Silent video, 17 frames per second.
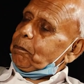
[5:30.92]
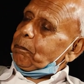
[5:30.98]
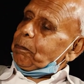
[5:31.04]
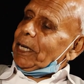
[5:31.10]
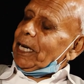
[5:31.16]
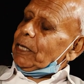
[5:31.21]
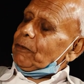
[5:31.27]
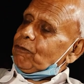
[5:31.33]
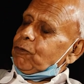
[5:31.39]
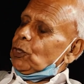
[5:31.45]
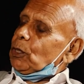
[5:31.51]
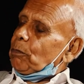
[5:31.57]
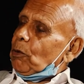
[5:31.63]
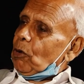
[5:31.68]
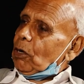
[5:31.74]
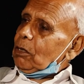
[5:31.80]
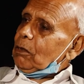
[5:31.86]
played
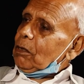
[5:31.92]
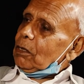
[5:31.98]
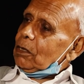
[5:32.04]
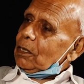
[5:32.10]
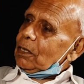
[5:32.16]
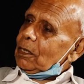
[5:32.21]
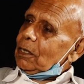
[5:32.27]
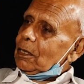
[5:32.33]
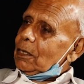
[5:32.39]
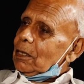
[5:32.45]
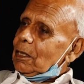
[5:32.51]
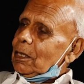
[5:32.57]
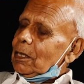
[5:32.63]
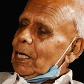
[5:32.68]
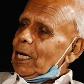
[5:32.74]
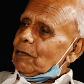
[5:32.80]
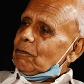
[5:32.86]
football.
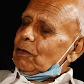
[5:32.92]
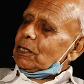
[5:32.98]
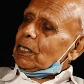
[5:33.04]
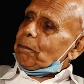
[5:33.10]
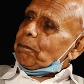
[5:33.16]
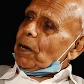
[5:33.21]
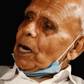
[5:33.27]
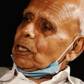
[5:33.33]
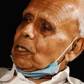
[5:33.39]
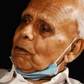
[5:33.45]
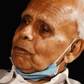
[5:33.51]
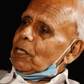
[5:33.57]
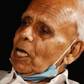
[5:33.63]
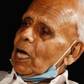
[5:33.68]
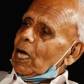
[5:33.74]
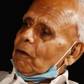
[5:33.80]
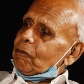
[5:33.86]
I was a part of
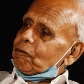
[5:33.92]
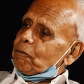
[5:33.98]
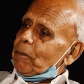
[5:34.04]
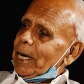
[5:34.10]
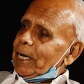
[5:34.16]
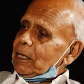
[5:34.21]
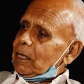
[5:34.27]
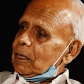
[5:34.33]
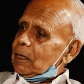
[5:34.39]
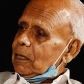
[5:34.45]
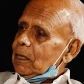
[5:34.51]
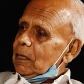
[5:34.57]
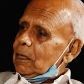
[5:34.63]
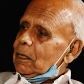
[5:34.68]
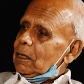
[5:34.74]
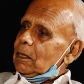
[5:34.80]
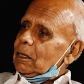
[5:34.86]
the halfback
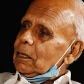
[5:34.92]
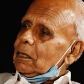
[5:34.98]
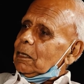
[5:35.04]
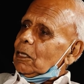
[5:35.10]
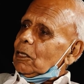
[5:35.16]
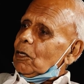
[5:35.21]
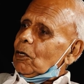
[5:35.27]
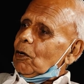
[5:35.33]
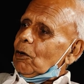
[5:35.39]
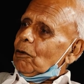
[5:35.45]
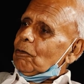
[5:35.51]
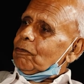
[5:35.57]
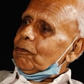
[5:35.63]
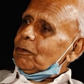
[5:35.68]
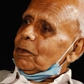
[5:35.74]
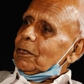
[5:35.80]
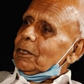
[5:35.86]
of
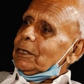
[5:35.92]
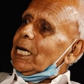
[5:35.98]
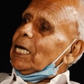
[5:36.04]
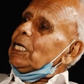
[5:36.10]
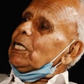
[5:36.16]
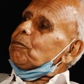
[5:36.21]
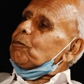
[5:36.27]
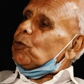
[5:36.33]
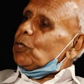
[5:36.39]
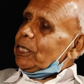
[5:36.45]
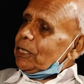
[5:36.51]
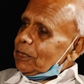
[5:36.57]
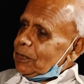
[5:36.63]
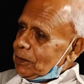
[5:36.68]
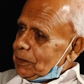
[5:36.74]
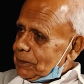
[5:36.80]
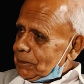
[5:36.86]
Delhi
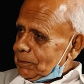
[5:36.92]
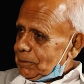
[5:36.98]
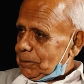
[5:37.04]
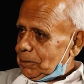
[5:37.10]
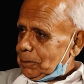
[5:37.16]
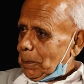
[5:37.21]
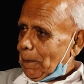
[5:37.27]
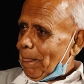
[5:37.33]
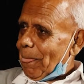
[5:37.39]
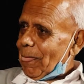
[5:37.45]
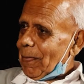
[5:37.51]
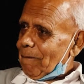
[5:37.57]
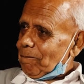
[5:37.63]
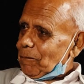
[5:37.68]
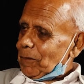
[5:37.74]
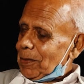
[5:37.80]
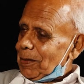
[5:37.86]
Police. Okay.
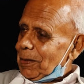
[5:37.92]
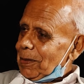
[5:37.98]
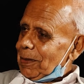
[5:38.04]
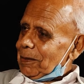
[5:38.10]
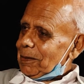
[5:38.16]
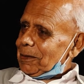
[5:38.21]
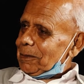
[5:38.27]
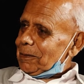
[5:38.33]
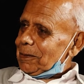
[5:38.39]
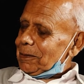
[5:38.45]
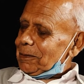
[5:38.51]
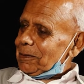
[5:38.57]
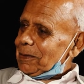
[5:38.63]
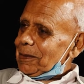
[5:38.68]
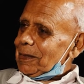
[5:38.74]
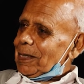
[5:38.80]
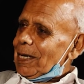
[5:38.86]

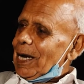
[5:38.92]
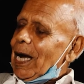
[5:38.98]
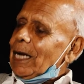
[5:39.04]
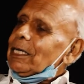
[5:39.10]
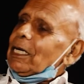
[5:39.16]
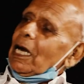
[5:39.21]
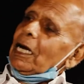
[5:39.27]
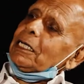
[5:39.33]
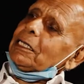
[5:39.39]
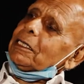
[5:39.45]
That's very interesting.